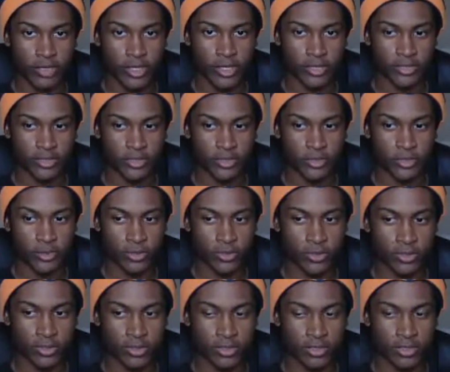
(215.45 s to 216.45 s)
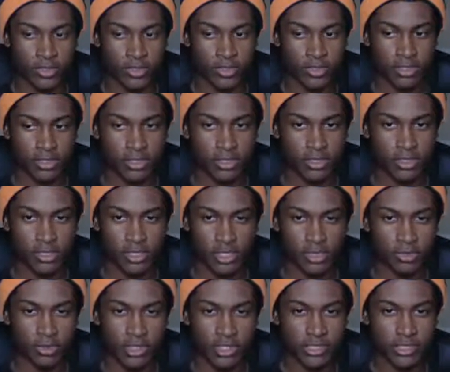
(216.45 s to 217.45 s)
Okay, so
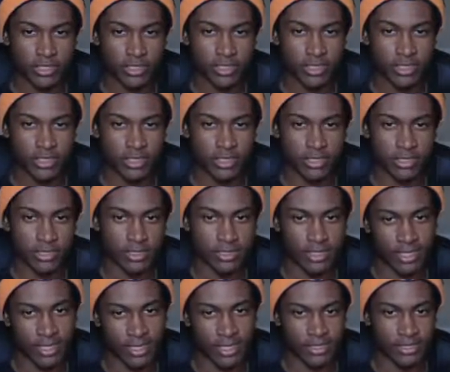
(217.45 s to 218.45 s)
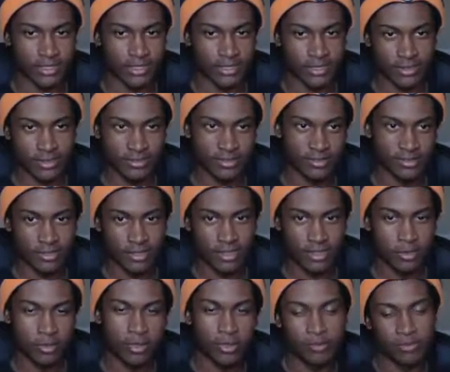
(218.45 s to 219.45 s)
acceleration is kind of
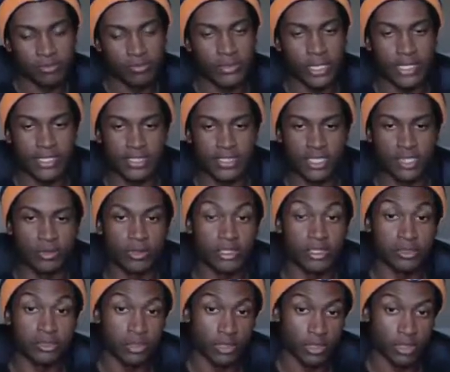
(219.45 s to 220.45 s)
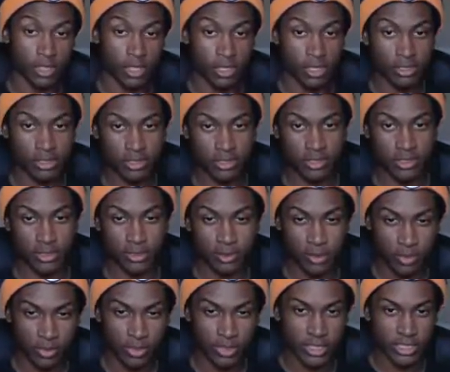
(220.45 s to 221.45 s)
well not acceleration but the launch is
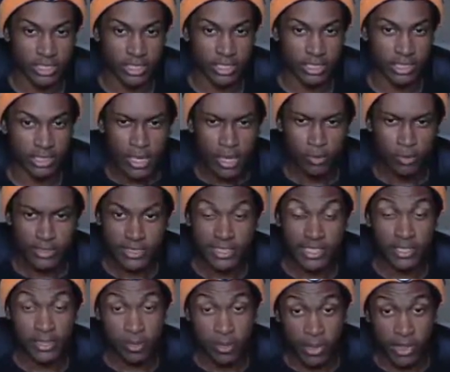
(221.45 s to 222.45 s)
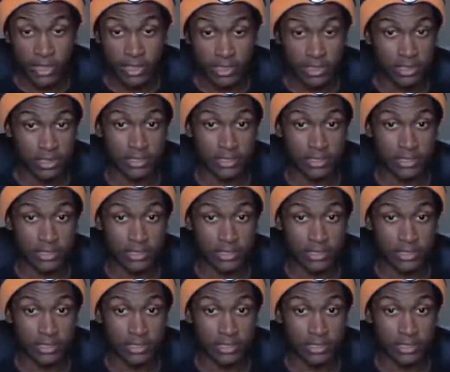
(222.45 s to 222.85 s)
pretty i wouldn't say the best